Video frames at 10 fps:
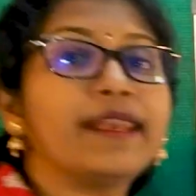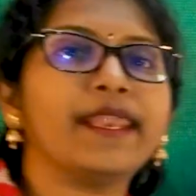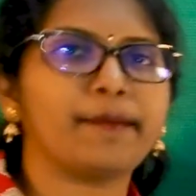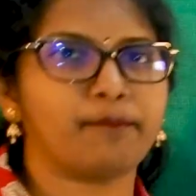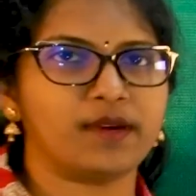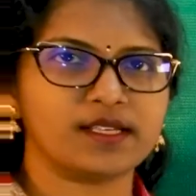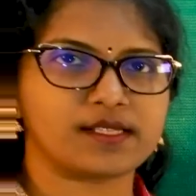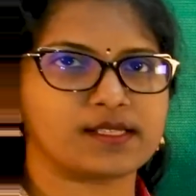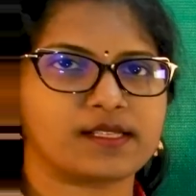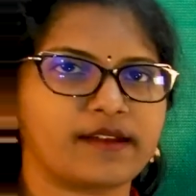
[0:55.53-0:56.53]

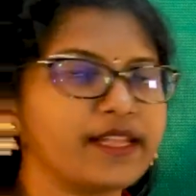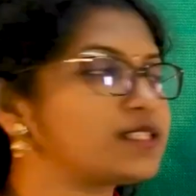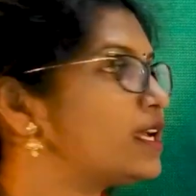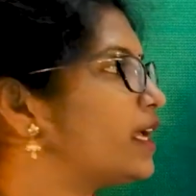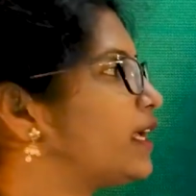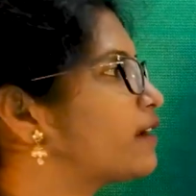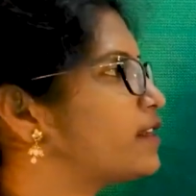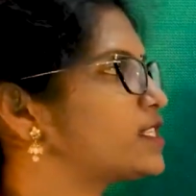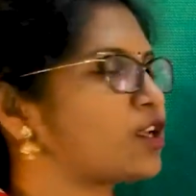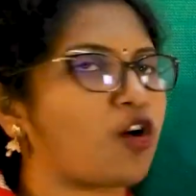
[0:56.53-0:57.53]
numbers, right?
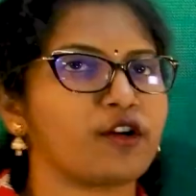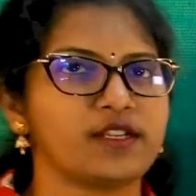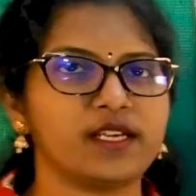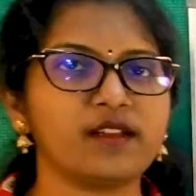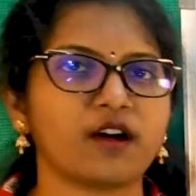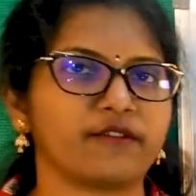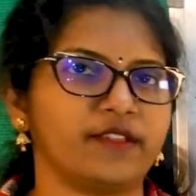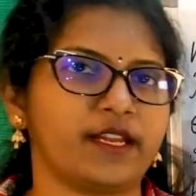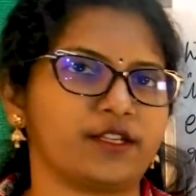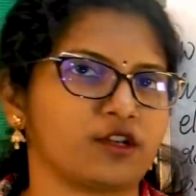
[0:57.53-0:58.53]
Increasing order of
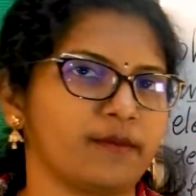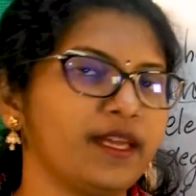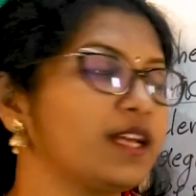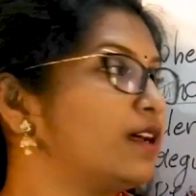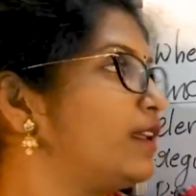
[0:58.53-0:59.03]
their atomic